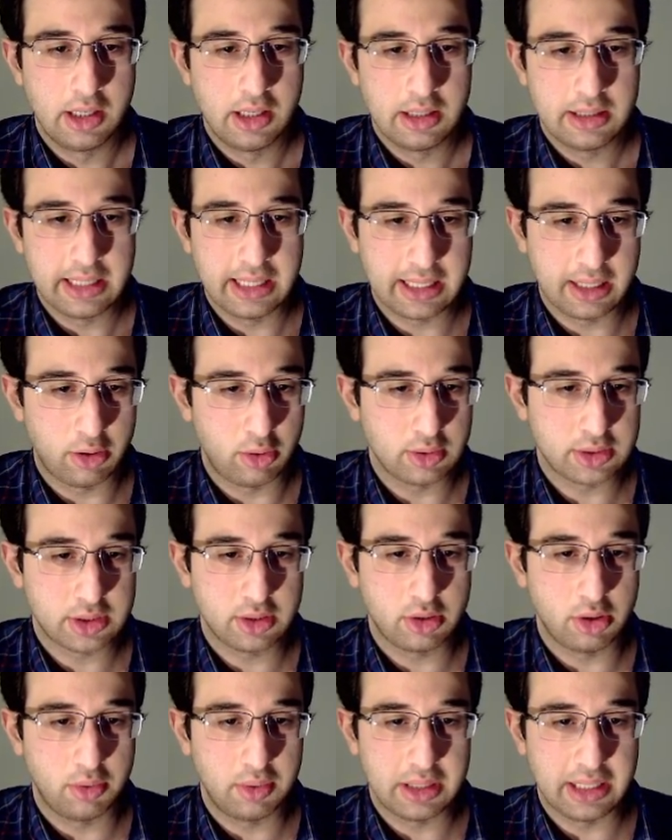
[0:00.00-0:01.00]
They can also
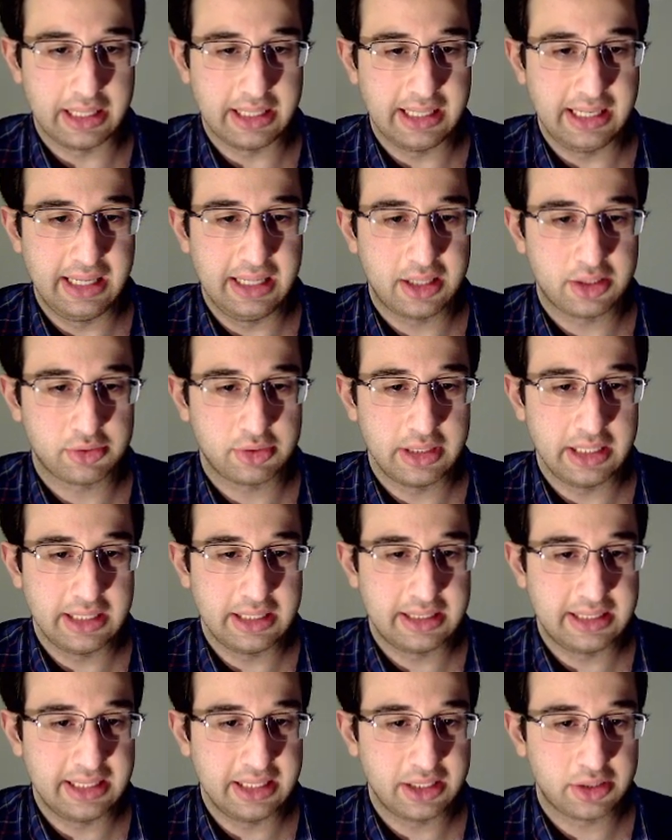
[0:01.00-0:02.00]
go with like
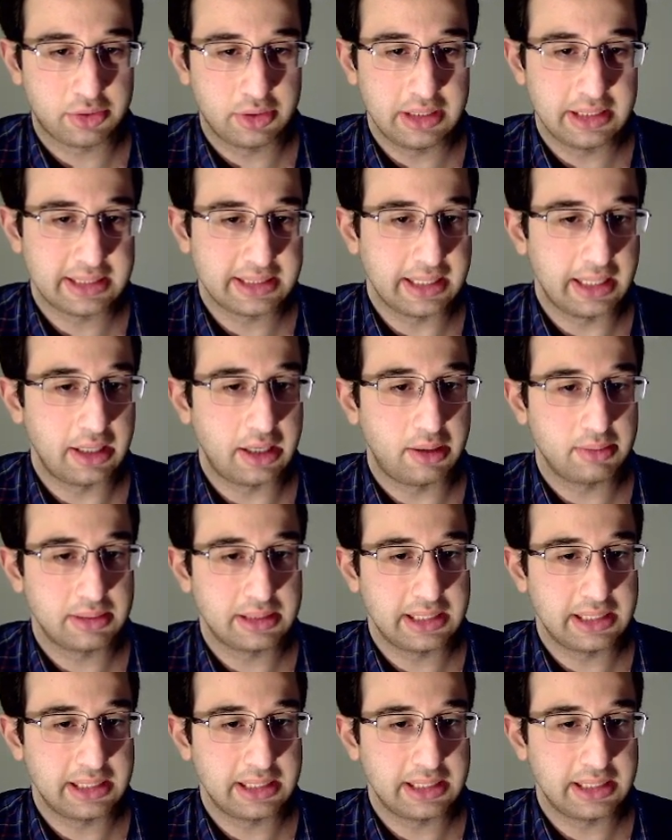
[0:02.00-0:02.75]
e3, d3 setups.